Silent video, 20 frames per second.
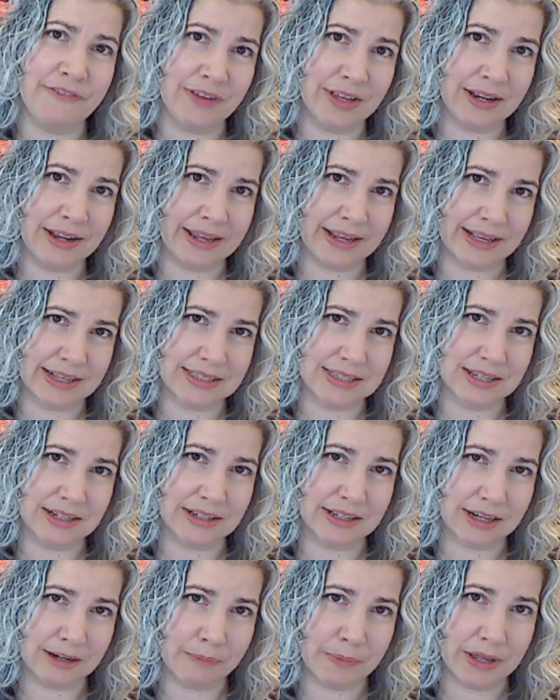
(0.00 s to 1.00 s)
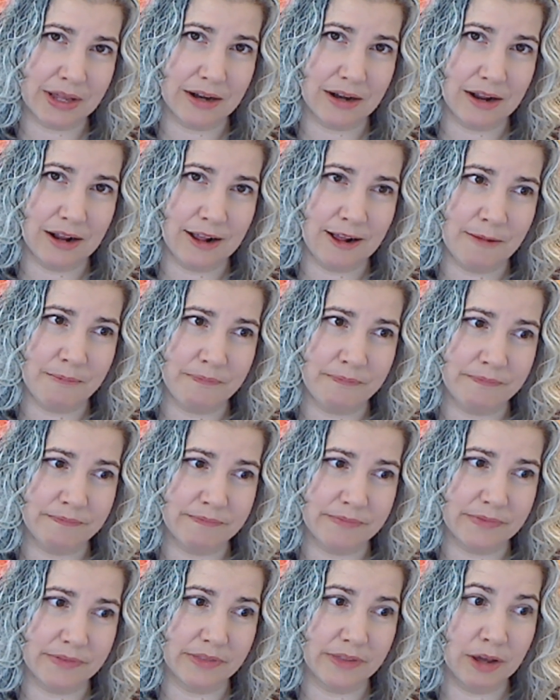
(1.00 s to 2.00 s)
feel like it's a little bit
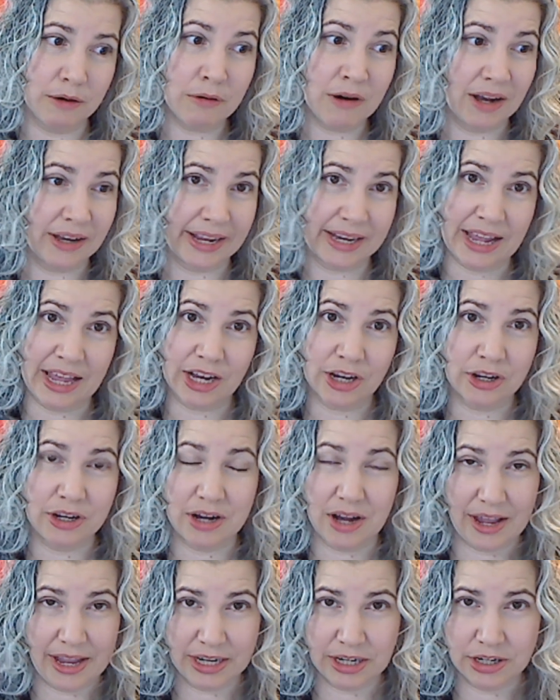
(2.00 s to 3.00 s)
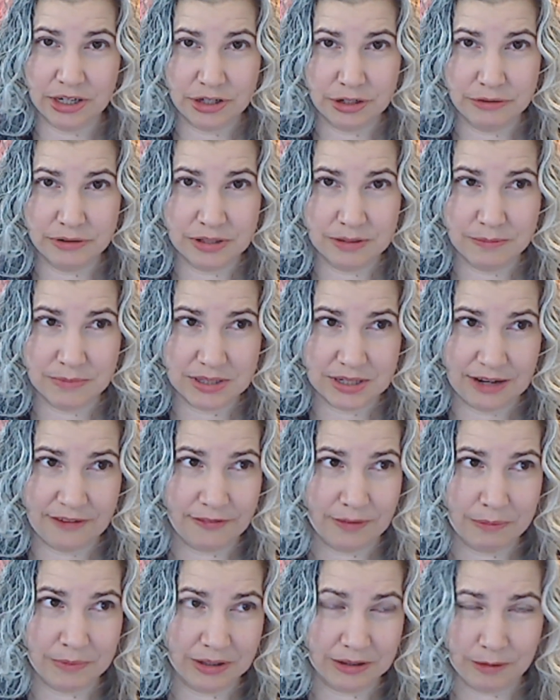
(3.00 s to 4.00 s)
low. Like I could do some
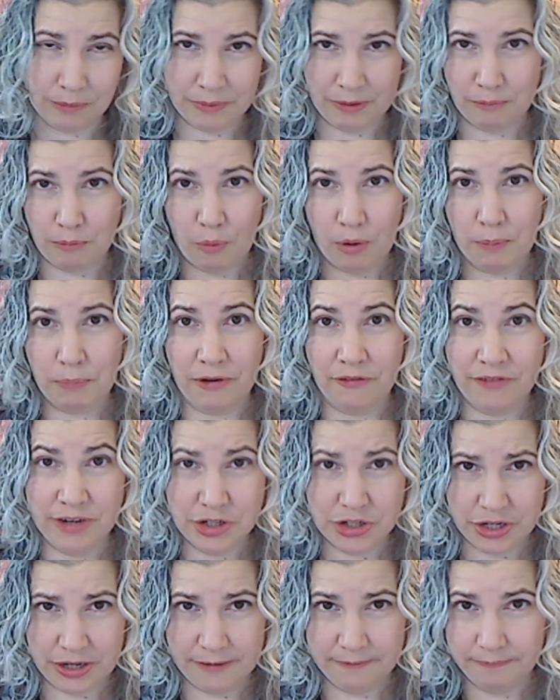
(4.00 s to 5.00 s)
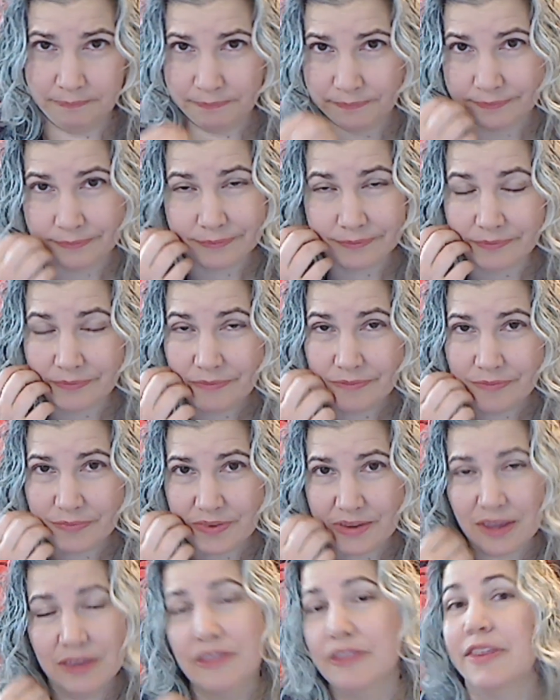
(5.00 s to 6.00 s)
stuff. I'm a little bit more proficient
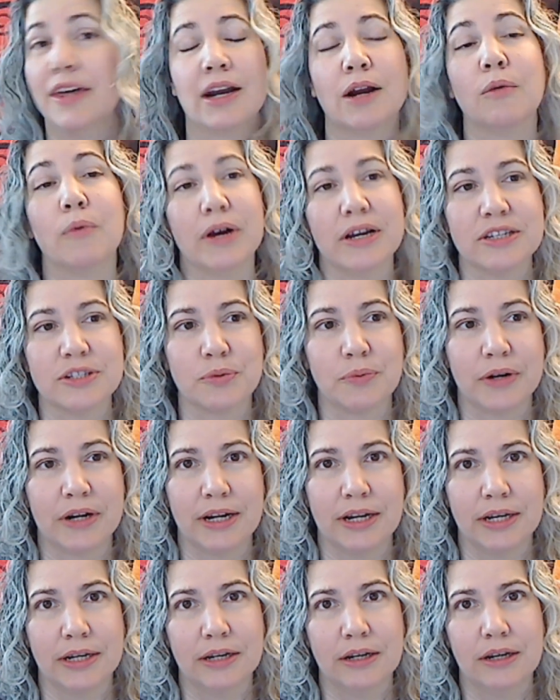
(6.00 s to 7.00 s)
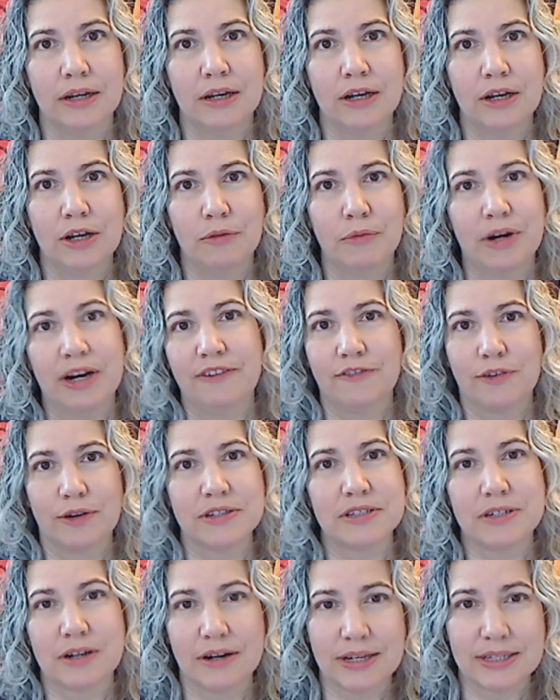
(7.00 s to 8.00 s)
than I was when I
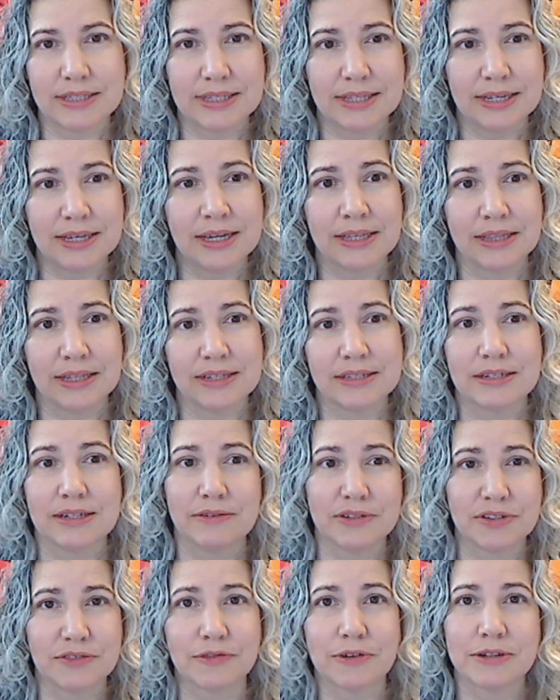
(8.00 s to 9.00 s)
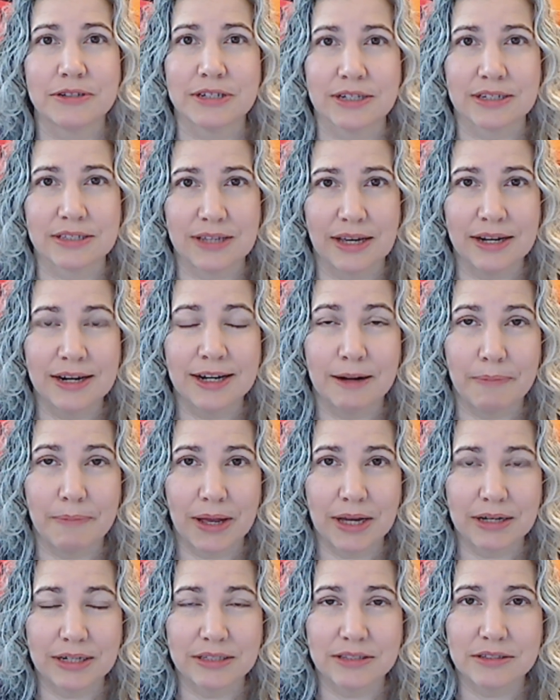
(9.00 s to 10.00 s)
first started singing this and I was first excited
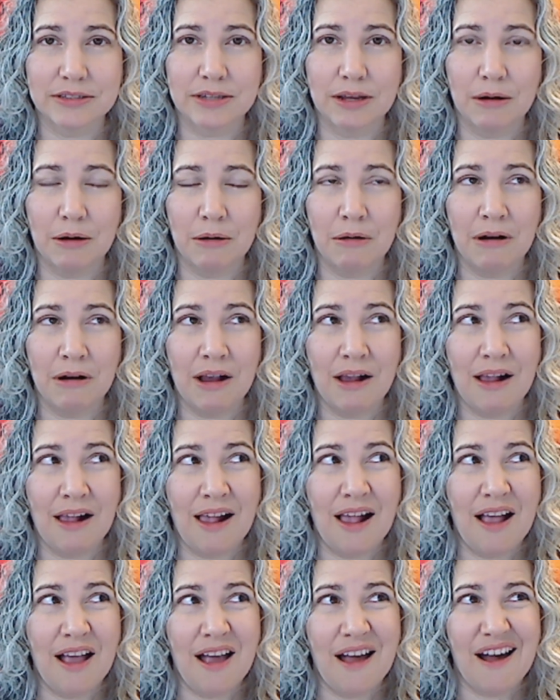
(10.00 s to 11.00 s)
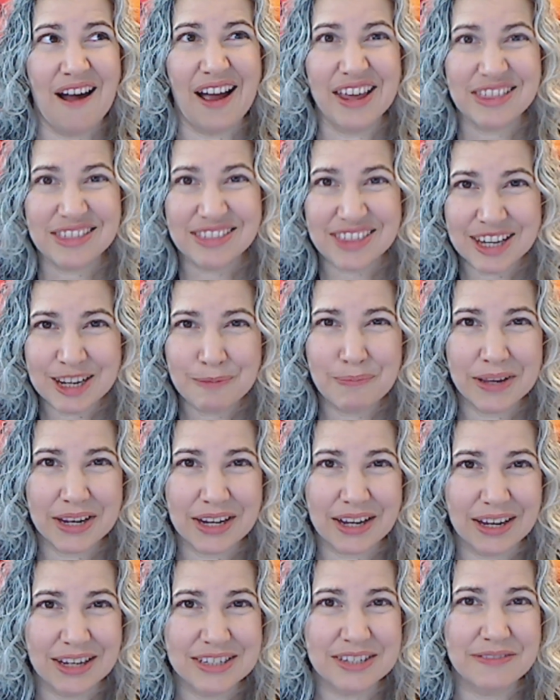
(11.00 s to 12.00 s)
about it. So I think
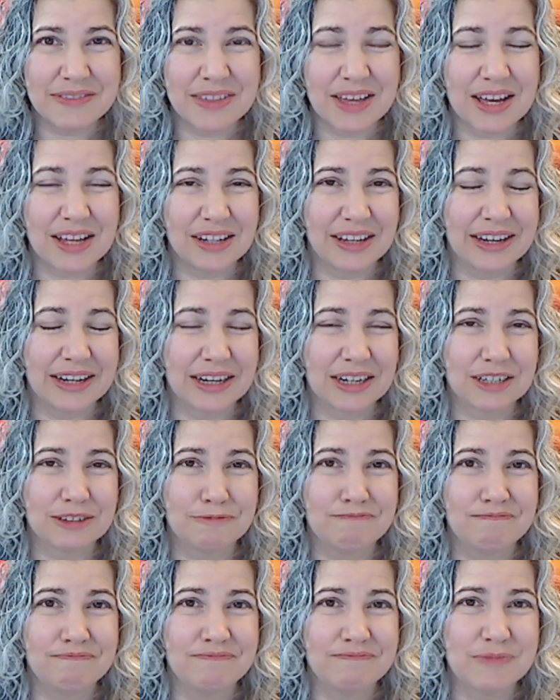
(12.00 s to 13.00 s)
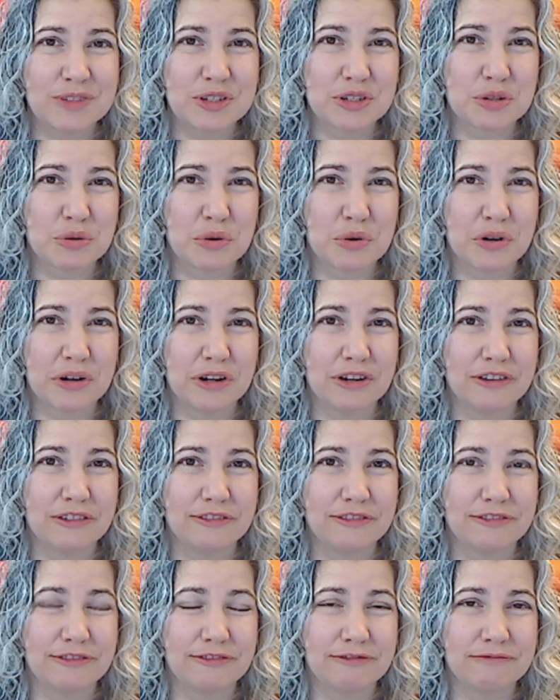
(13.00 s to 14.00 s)
because of that, like, sort
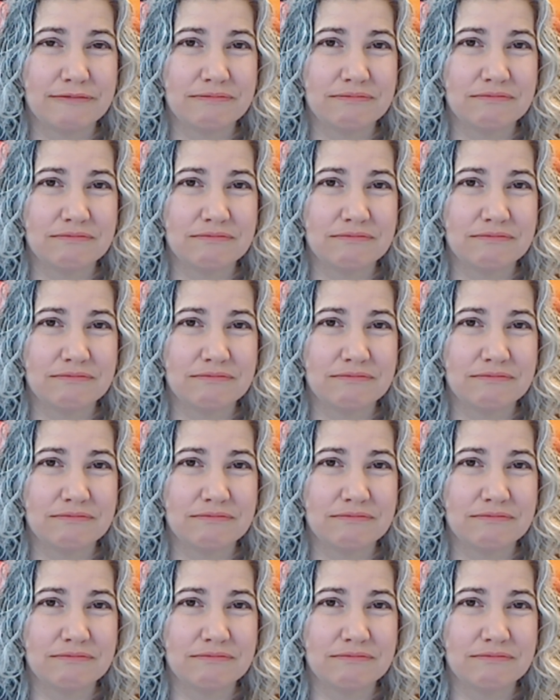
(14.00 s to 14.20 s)
of